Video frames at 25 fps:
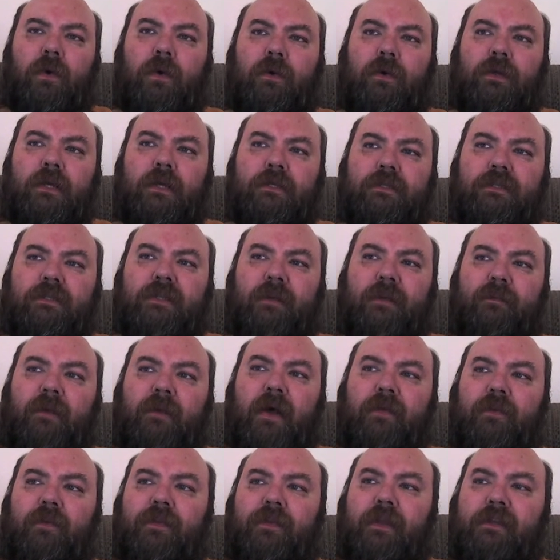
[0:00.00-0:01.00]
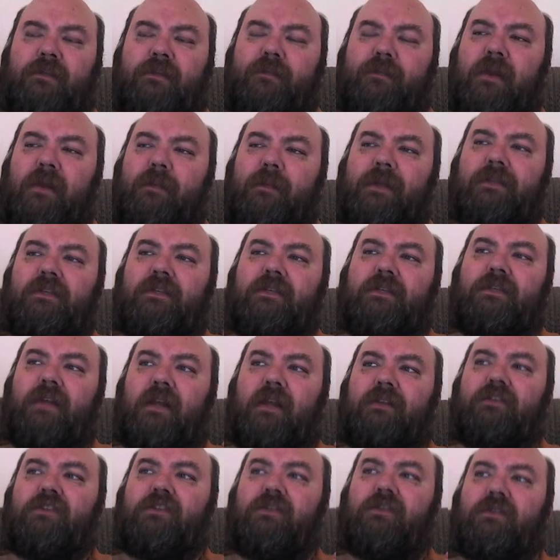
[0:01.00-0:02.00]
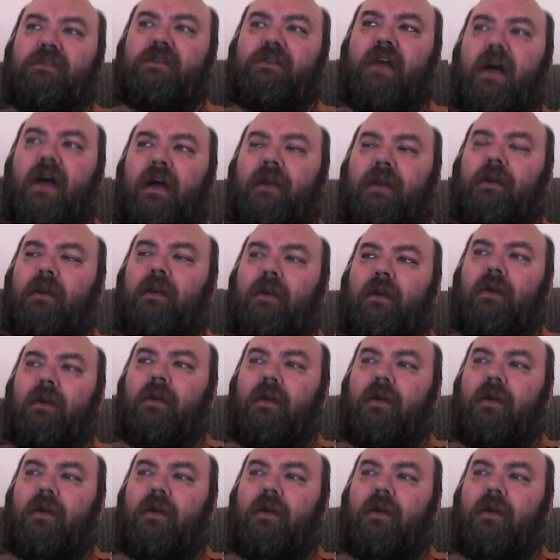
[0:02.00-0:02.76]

who does some other things it might have been sun sun